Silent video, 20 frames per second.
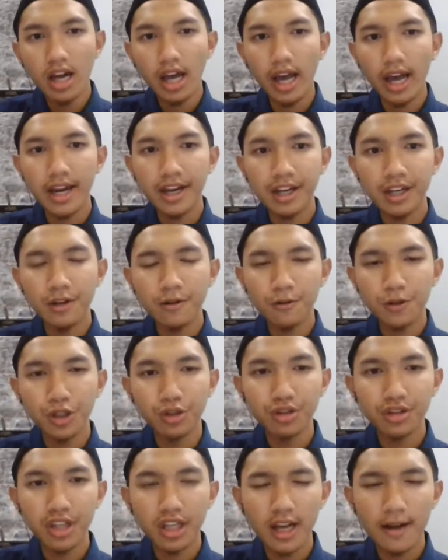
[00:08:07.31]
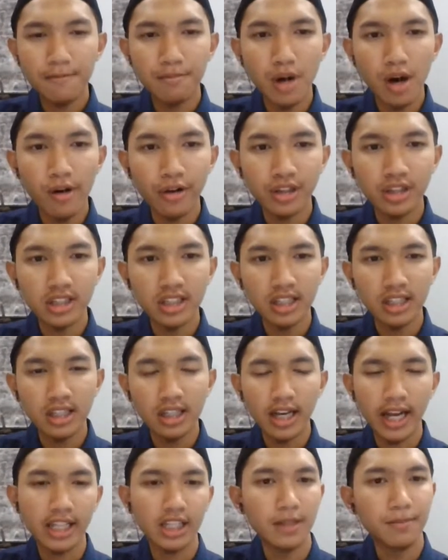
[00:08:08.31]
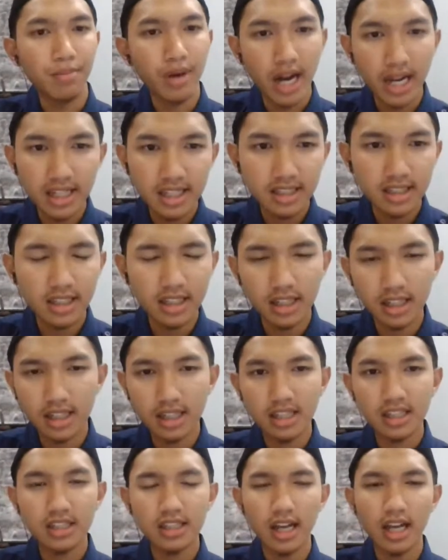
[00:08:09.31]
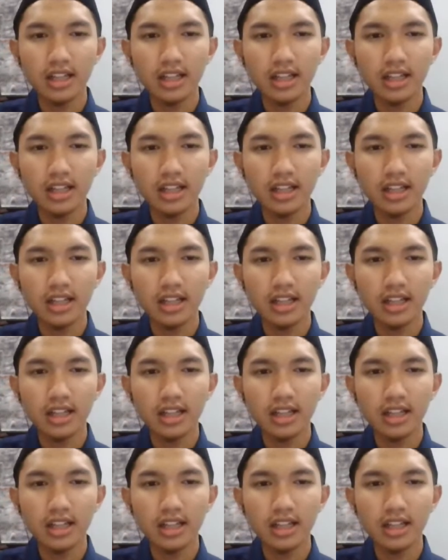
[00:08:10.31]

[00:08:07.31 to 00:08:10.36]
and you think about the like the prices